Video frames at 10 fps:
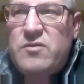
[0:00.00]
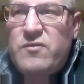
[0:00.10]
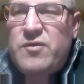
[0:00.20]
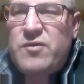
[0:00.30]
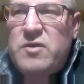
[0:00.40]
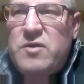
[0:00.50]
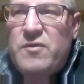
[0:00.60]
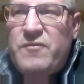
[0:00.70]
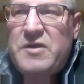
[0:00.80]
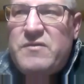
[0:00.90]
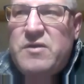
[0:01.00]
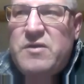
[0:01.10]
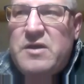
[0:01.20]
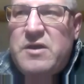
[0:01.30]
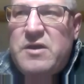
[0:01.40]
sorry for this.
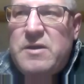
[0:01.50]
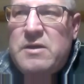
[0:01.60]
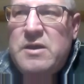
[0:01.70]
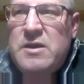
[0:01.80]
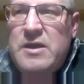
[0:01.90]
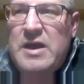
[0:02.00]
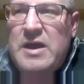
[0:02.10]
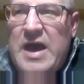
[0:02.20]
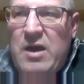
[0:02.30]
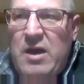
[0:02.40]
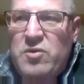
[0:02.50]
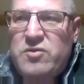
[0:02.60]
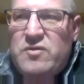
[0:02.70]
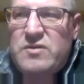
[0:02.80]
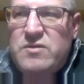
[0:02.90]
I
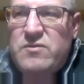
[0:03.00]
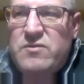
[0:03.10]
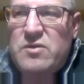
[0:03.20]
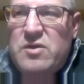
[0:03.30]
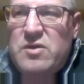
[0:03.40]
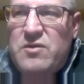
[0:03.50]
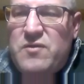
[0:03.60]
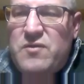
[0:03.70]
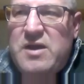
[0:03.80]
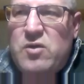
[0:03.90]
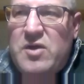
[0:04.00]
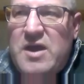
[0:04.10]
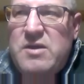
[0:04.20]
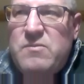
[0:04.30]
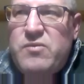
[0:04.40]
would say, okay,